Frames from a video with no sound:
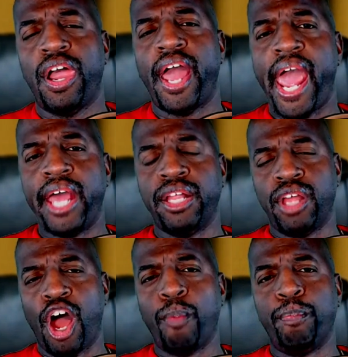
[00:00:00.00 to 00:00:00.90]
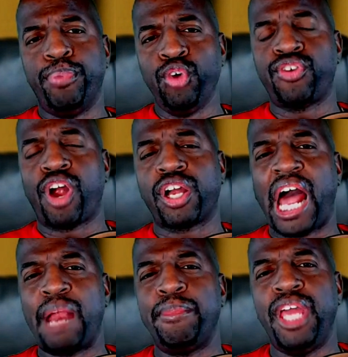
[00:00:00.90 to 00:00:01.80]
and help boost our
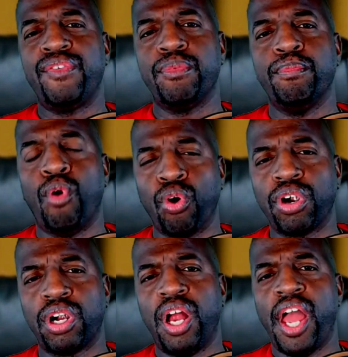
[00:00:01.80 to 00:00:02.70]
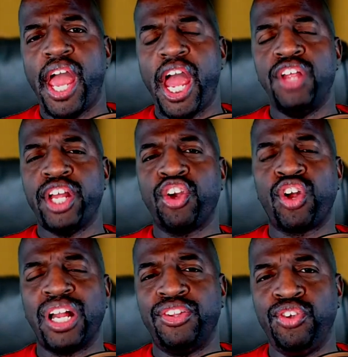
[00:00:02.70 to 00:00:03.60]
economy even more. And yet you're
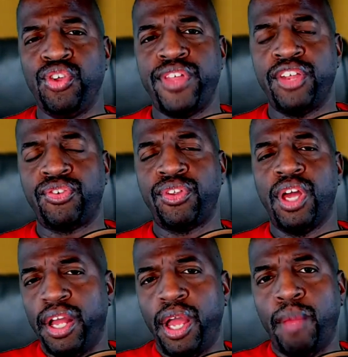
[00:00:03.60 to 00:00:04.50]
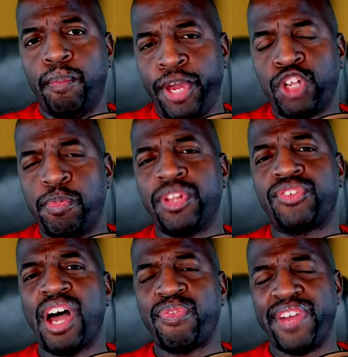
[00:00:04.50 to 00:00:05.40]
going to do this impeachment
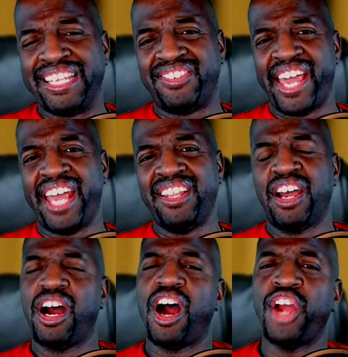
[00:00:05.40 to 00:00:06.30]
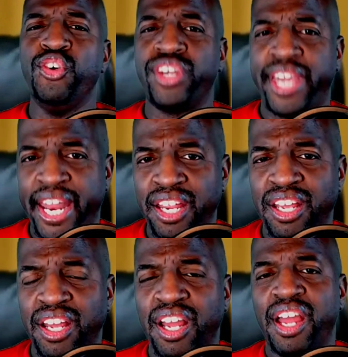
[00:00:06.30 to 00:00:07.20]
stuff instead? Are you kidding?
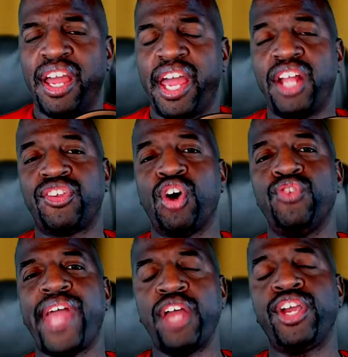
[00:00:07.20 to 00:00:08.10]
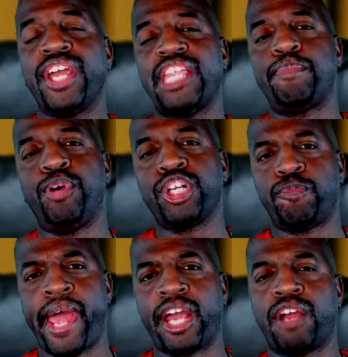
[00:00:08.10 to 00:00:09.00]
And so now you're getting that
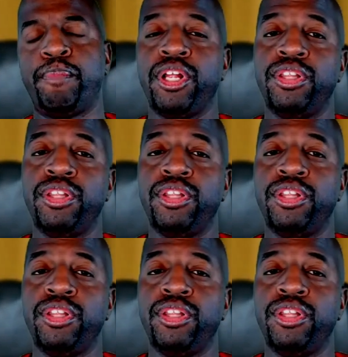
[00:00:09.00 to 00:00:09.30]
pushback. But